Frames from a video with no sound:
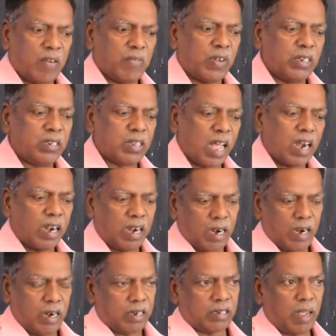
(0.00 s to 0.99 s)
Powers are
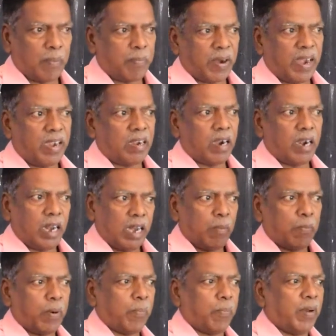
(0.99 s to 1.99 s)
separated
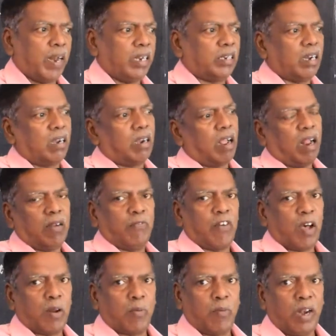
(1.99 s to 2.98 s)
in preparation and
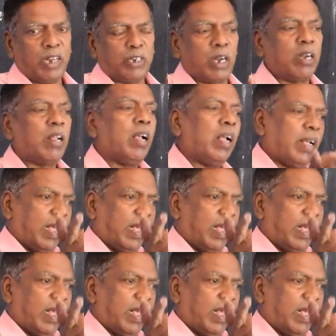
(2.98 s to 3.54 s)
formulation,